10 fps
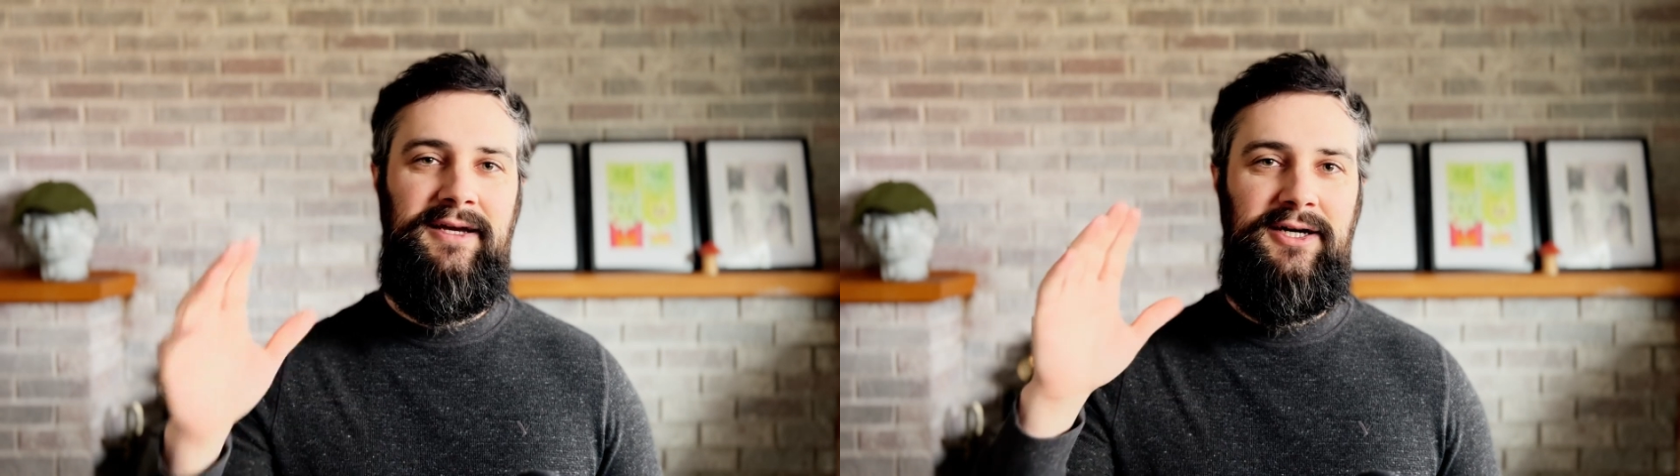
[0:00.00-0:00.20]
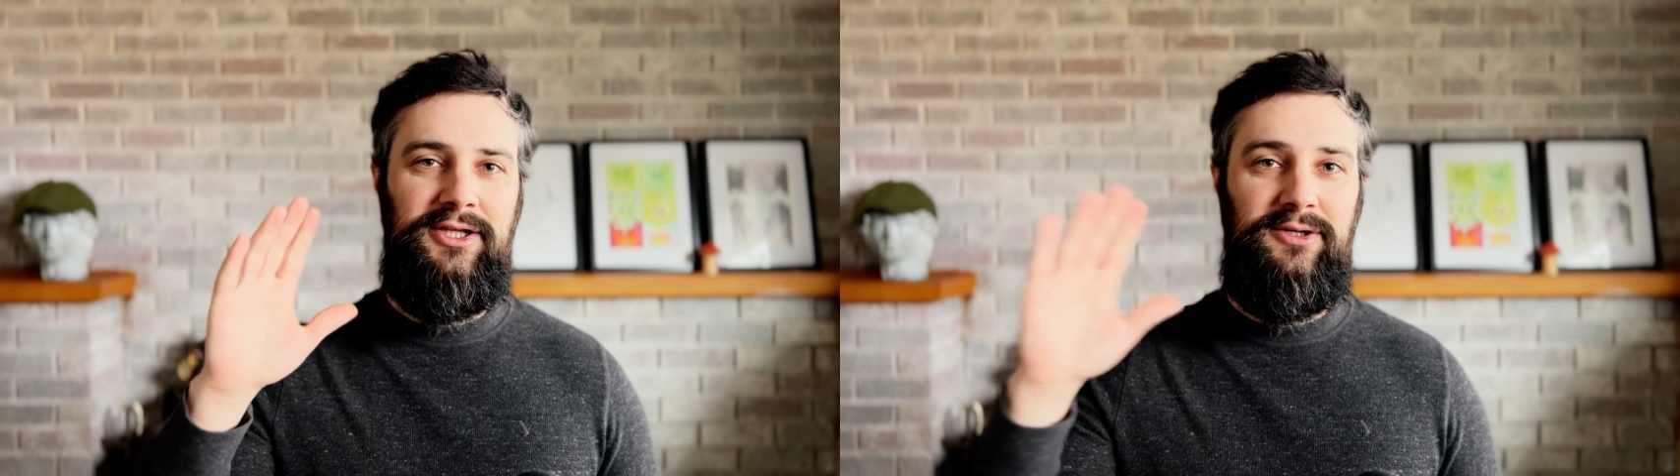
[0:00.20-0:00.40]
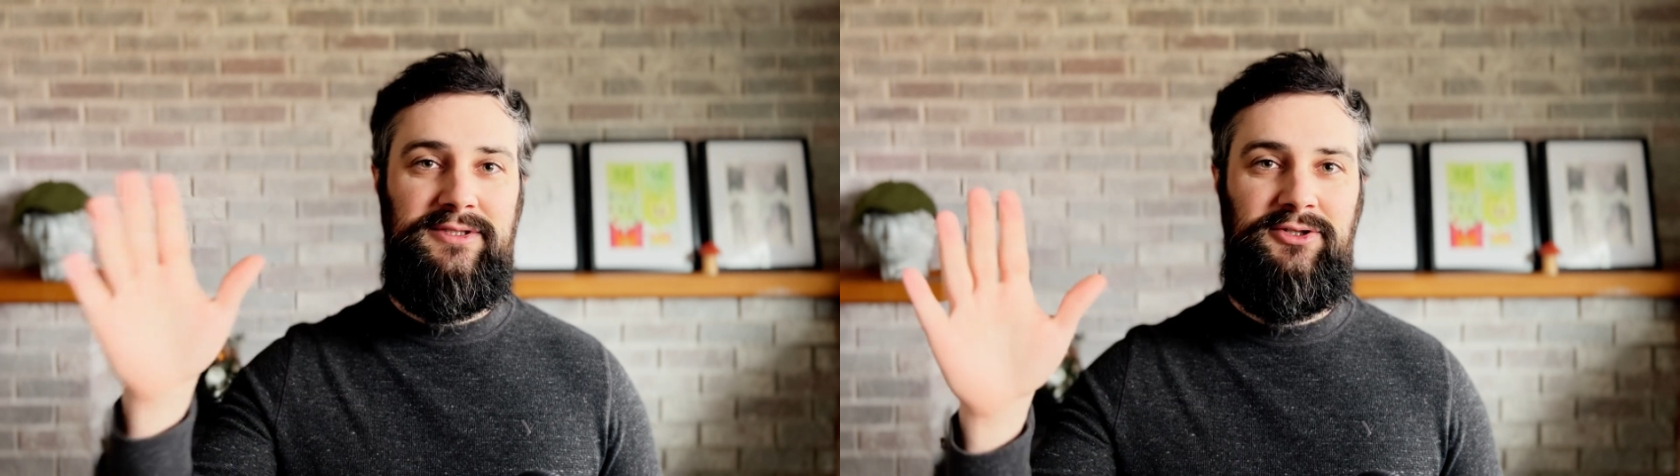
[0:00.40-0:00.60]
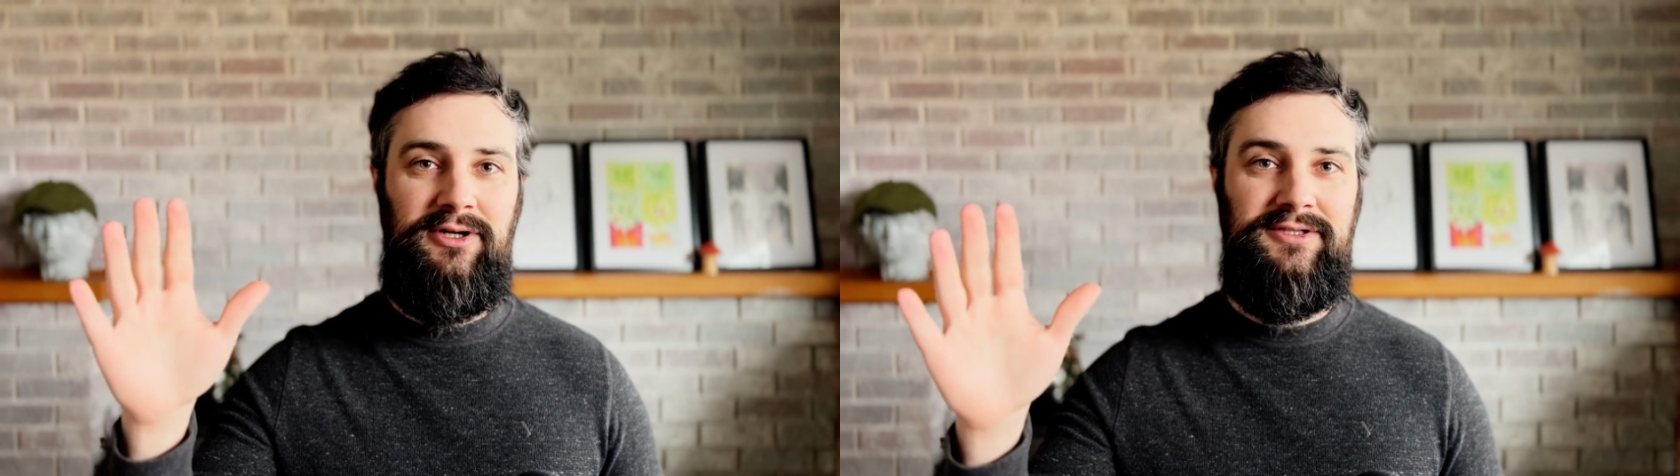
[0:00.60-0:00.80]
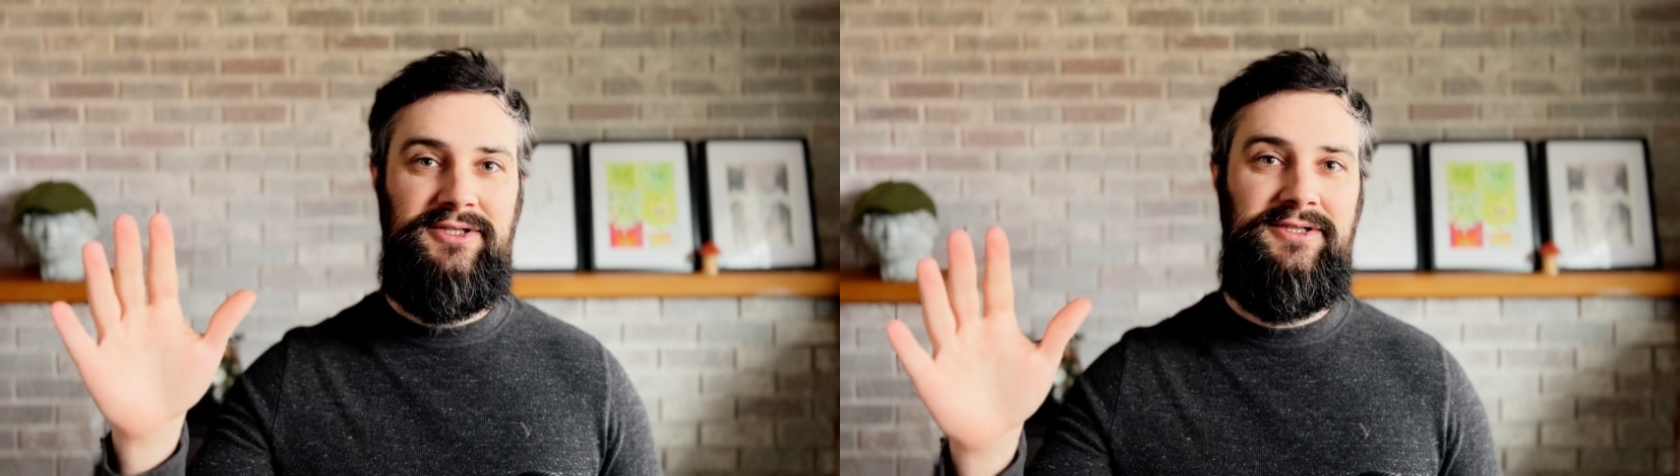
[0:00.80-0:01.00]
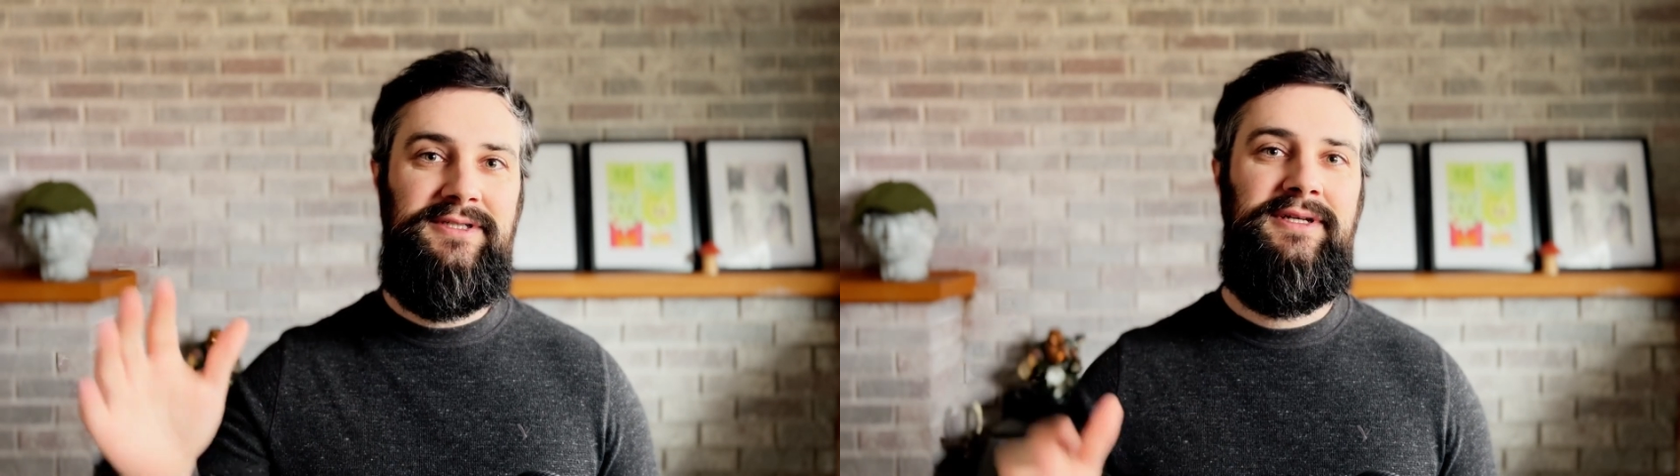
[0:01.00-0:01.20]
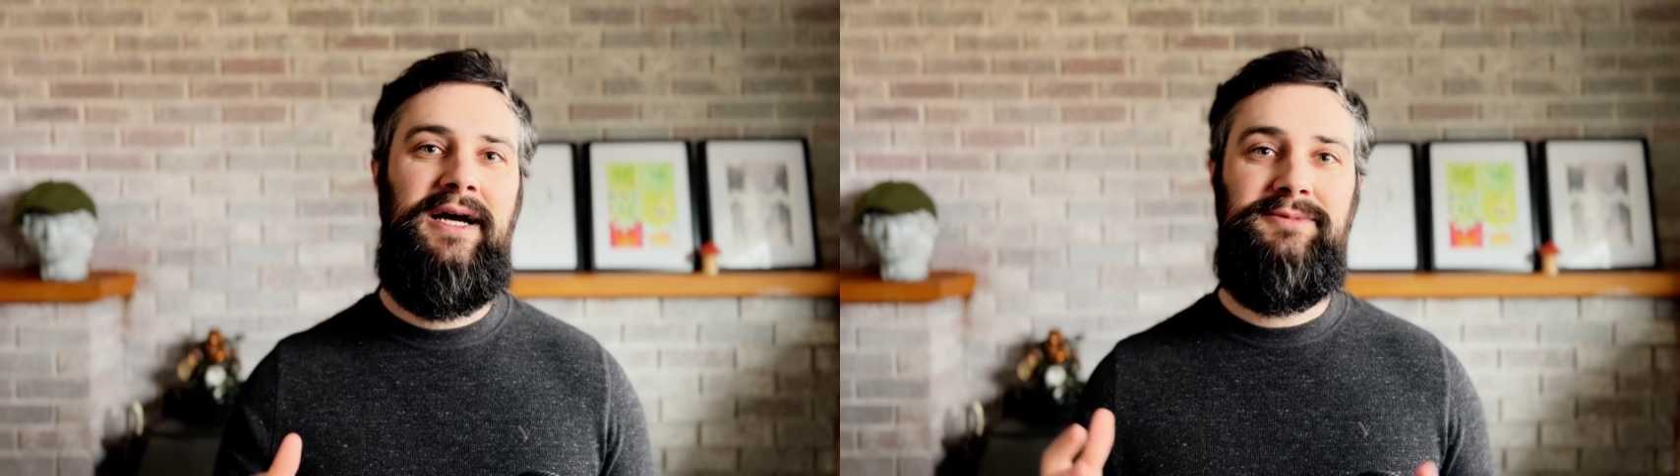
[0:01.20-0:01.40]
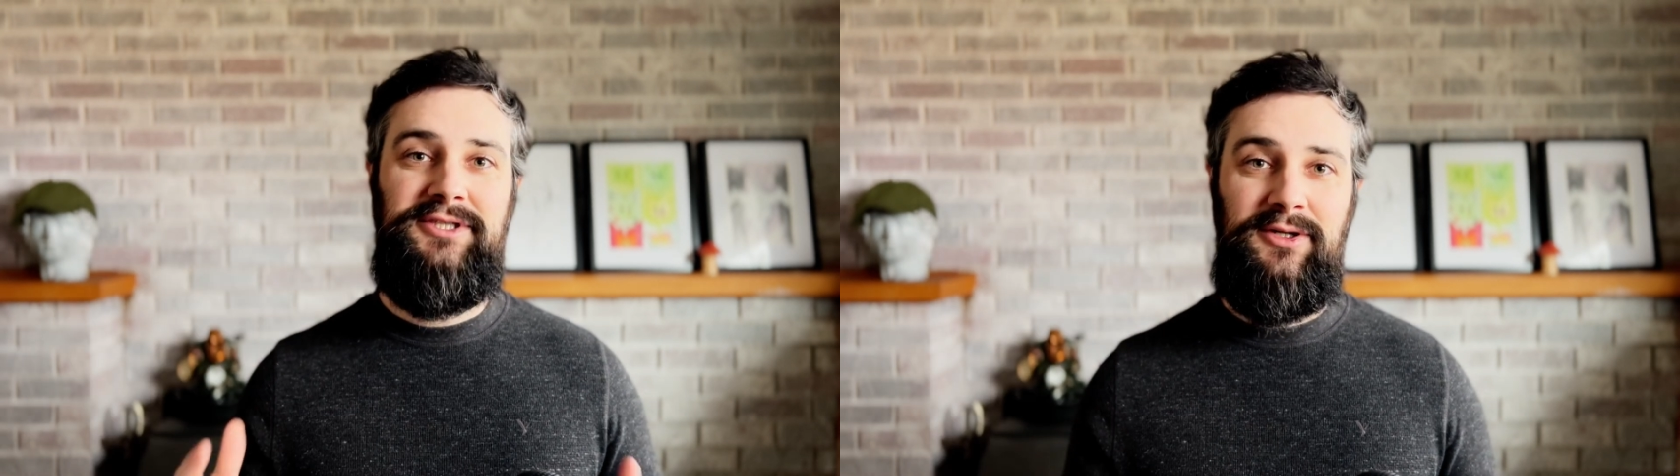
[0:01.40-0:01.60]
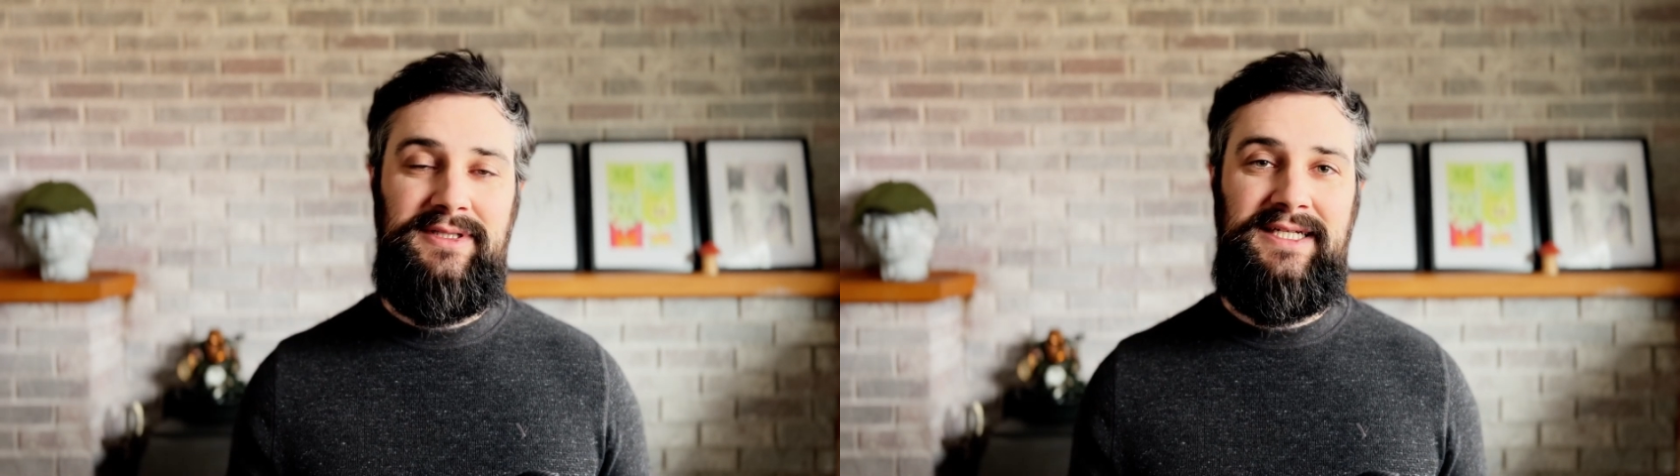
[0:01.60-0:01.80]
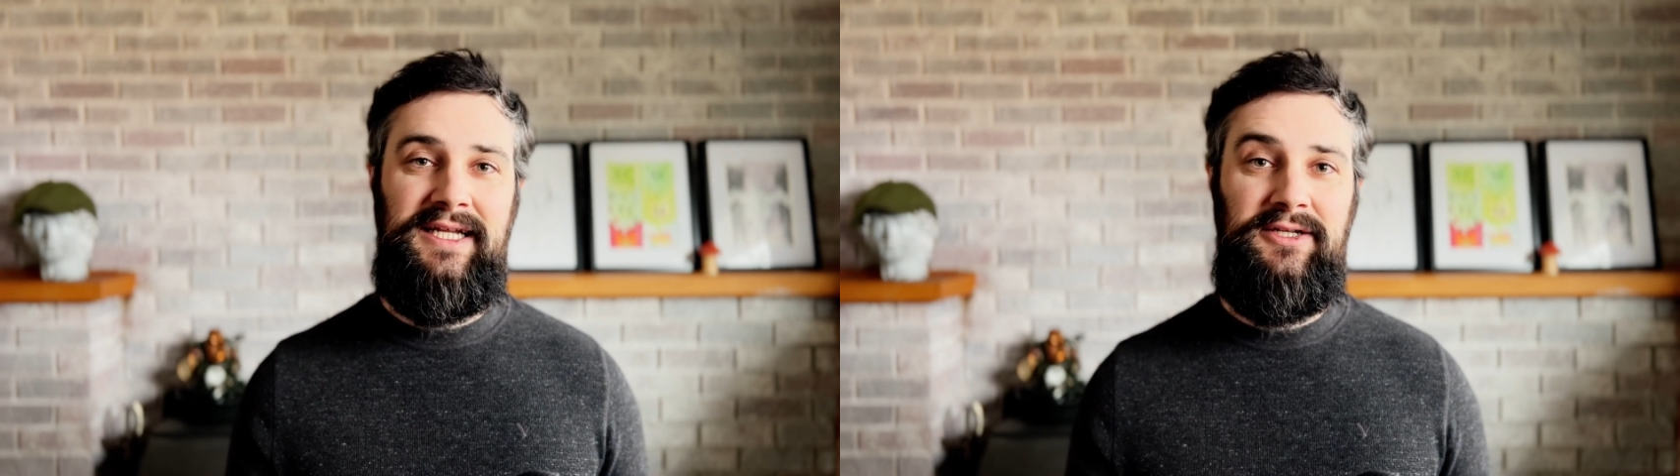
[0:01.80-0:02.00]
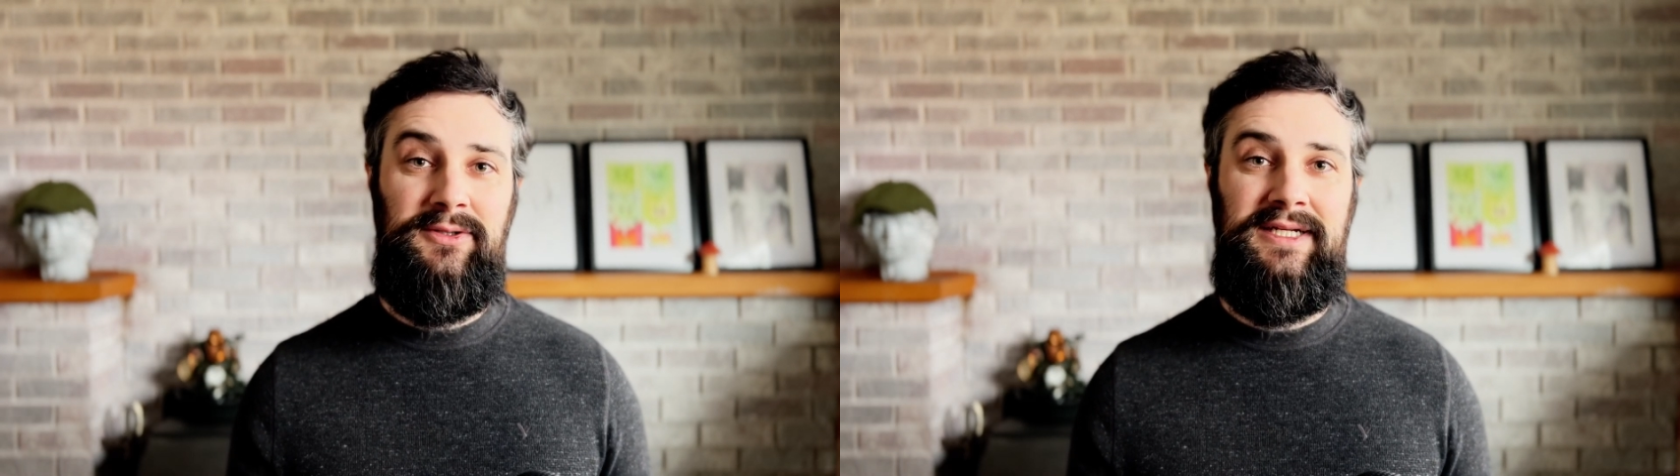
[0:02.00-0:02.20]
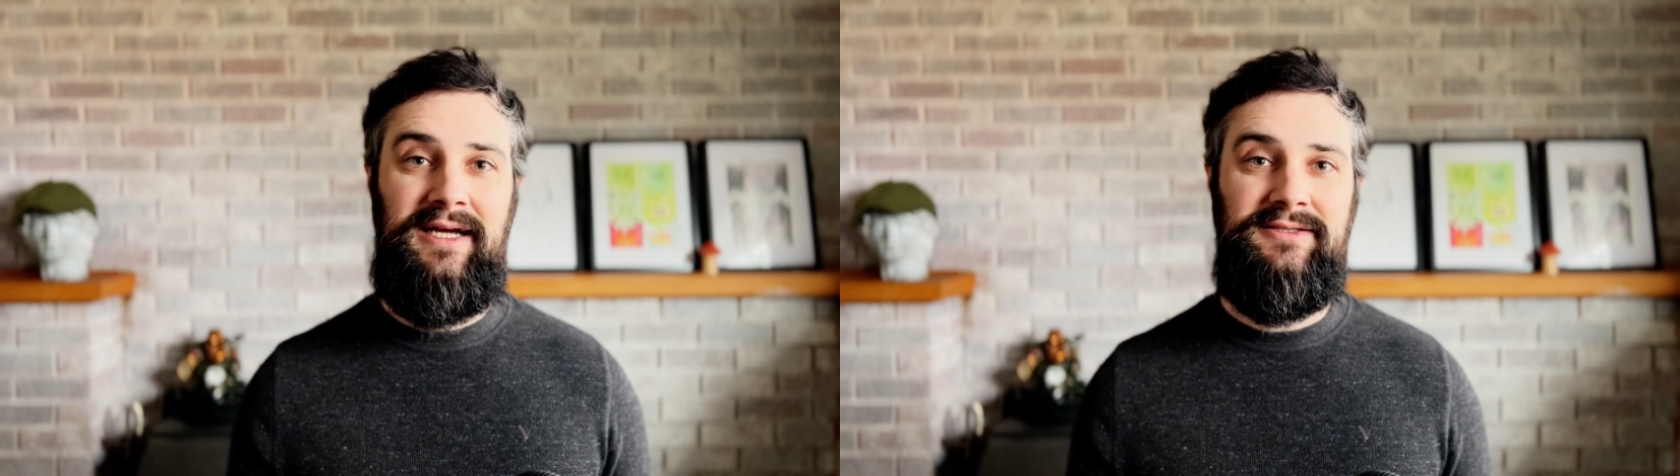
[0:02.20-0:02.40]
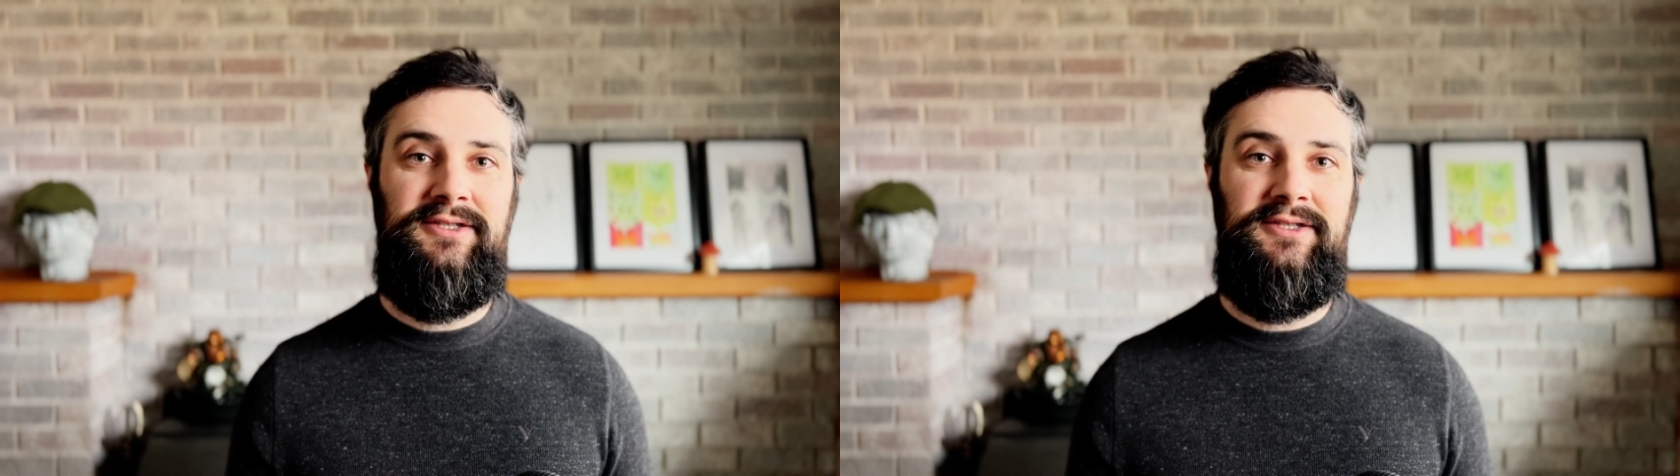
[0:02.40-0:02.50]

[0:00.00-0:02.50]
Hello astrologers, I'm so excited to announce